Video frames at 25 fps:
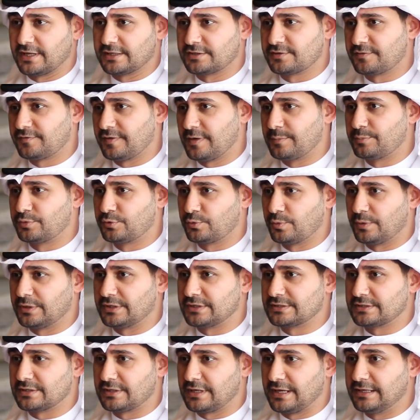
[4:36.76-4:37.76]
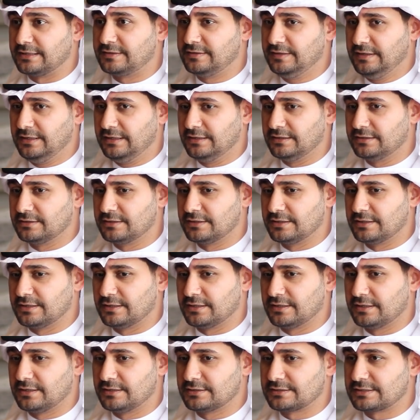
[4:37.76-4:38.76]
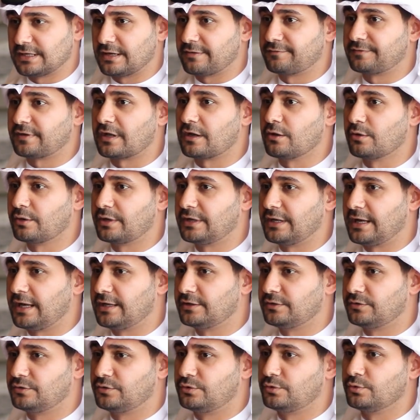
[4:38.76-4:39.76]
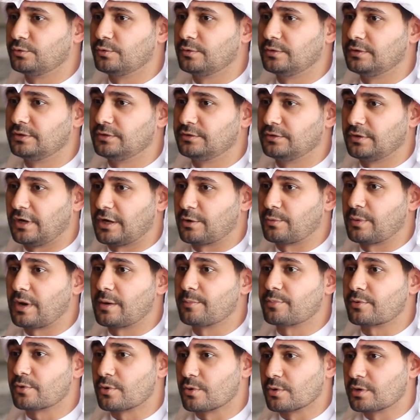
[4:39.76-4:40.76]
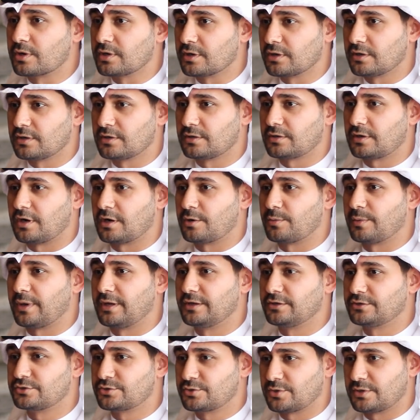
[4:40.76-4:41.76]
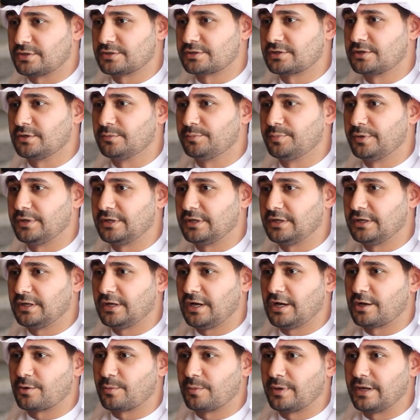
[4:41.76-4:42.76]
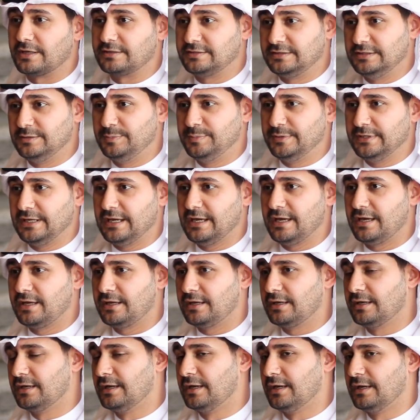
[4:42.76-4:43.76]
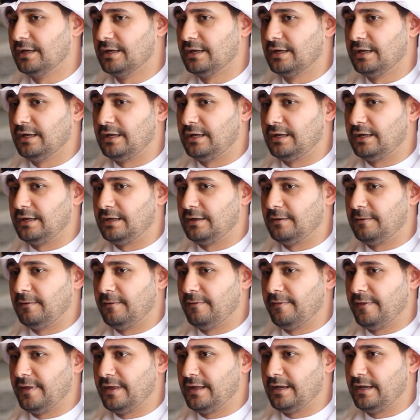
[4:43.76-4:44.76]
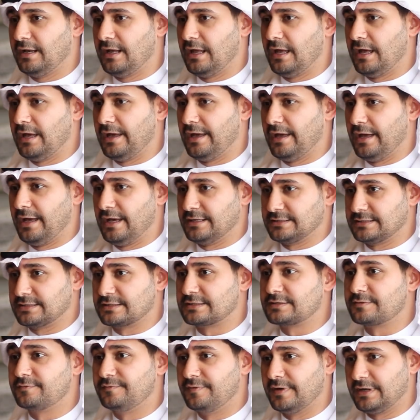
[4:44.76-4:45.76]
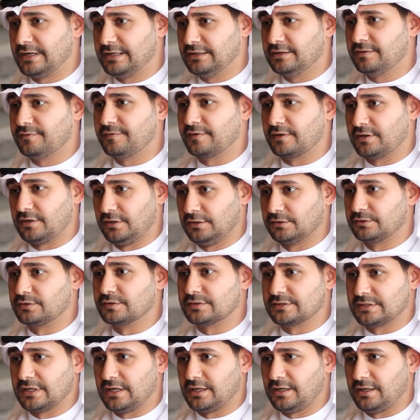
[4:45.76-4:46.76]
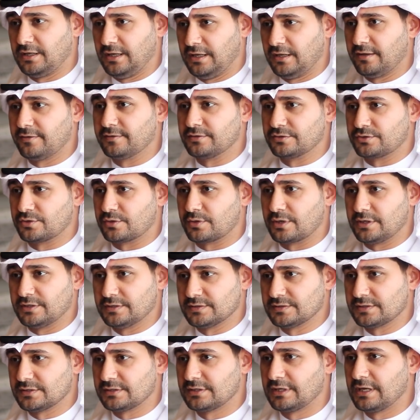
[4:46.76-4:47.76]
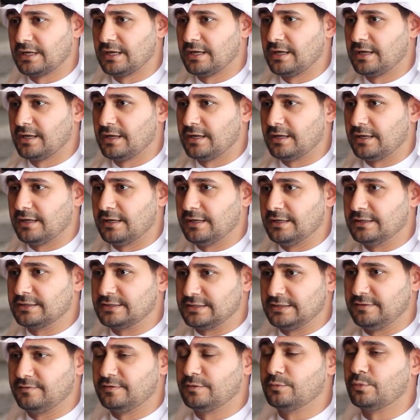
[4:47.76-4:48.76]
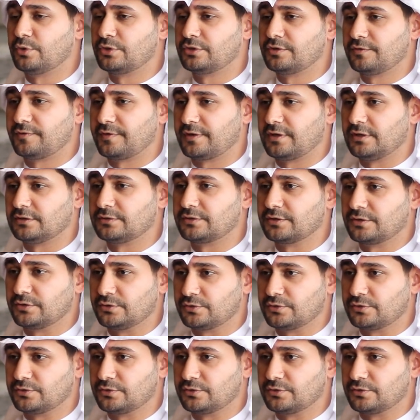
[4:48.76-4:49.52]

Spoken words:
that's Feb 2018, is after looking at, are we a broker, are we an insurance company, are we a TPA? And then, as it's very difficult to sell health insurance, it's even more difficult to